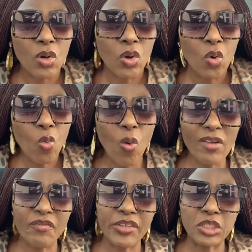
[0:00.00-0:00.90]
one
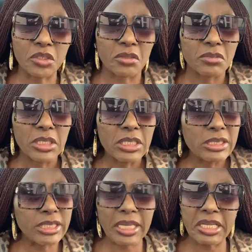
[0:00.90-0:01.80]
vision,
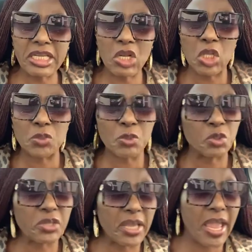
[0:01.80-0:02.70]
taking the gospel to
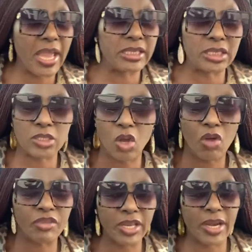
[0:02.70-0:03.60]
the ends of
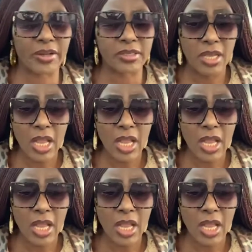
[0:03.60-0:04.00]
the earth.